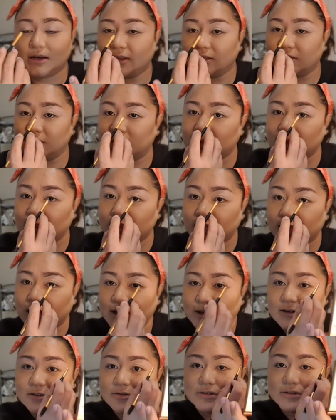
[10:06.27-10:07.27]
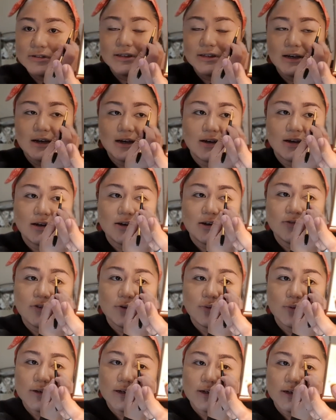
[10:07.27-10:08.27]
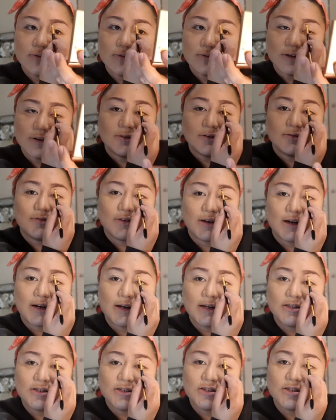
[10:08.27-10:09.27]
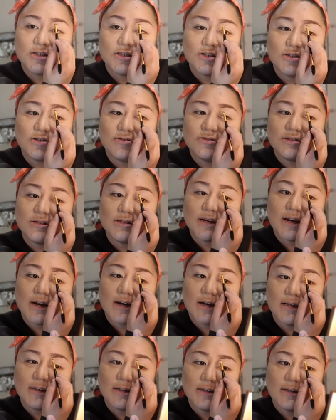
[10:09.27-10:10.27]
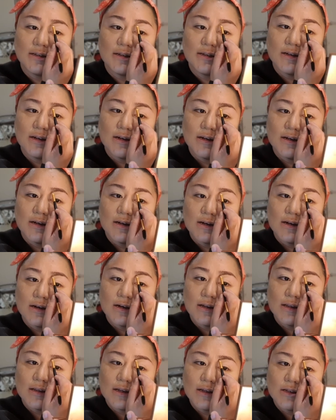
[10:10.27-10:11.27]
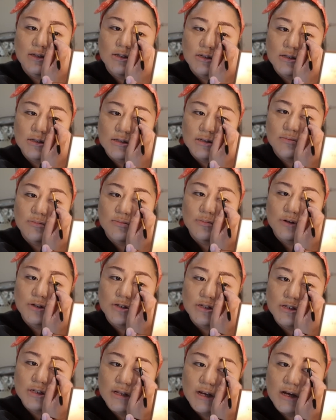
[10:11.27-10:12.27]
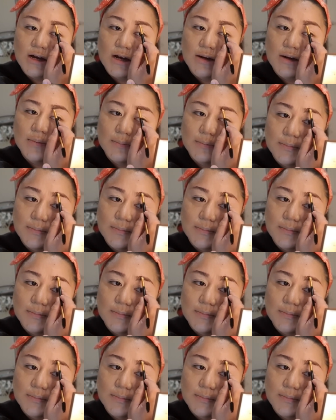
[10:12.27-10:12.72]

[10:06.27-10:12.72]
That line over there, if you want to get rid of that, just use that and then just brush it up.